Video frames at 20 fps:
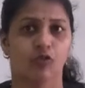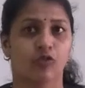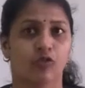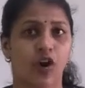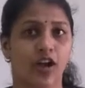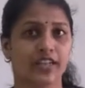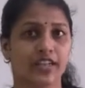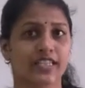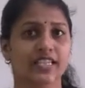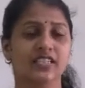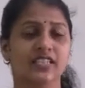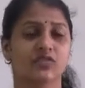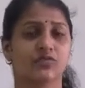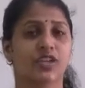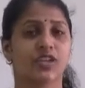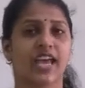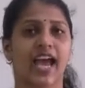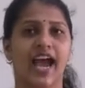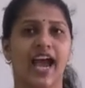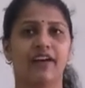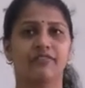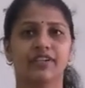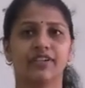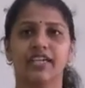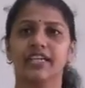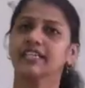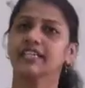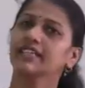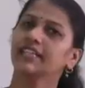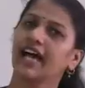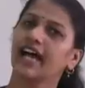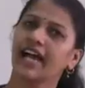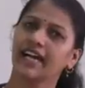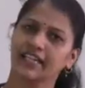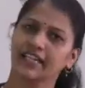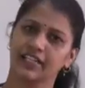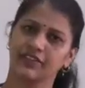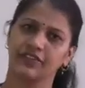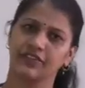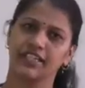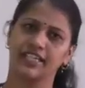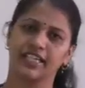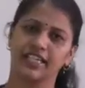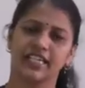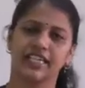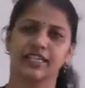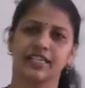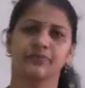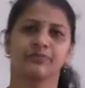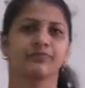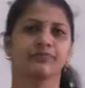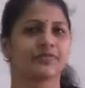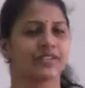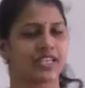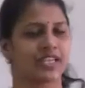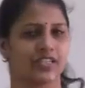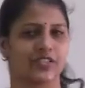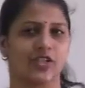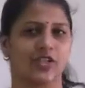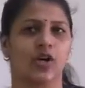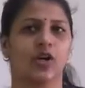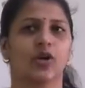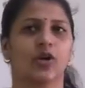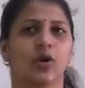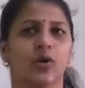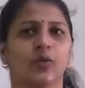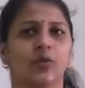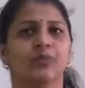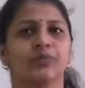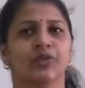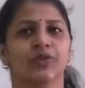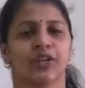For this we have done the activity, yes or no?